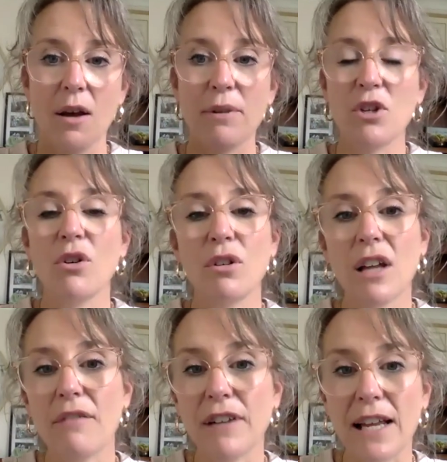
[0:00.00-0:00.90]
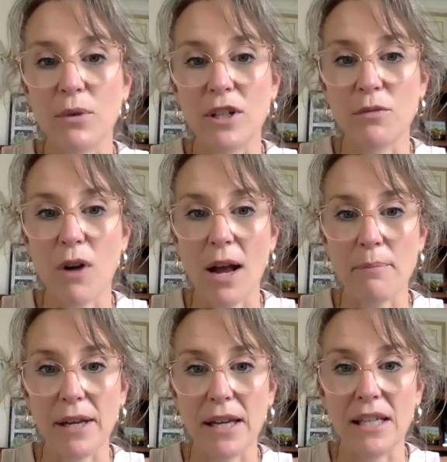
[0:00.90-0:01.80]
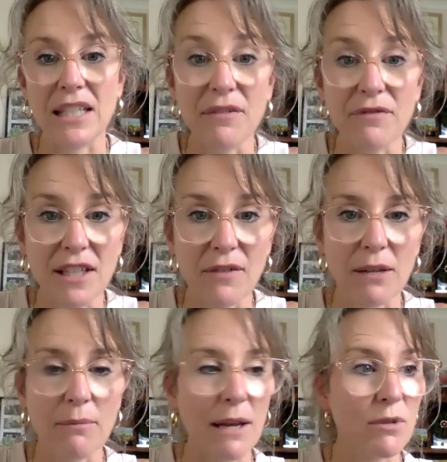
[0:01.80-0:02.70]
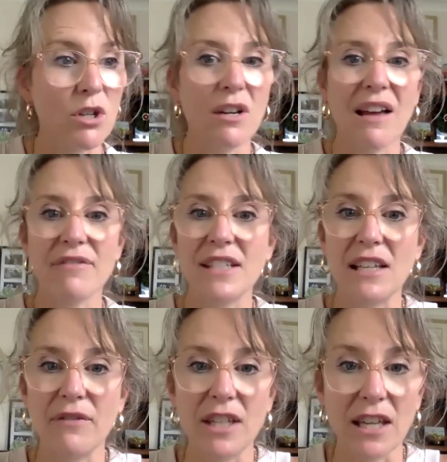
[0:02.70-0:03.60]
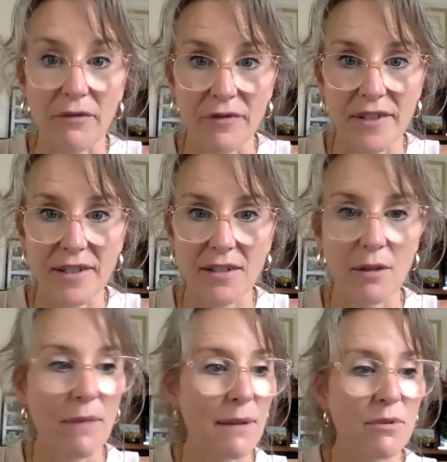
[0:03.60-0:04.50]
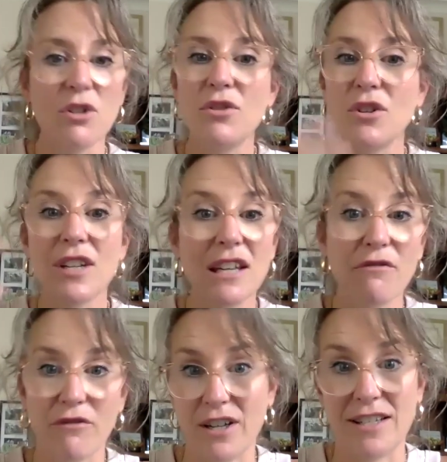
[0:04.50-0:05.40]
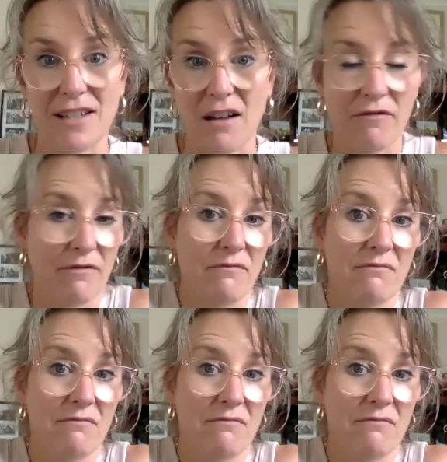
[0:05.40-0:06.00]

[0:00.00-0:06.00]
But your love language might be gift giving. Maybe you love to give gifts. So maybe you do give free stuff,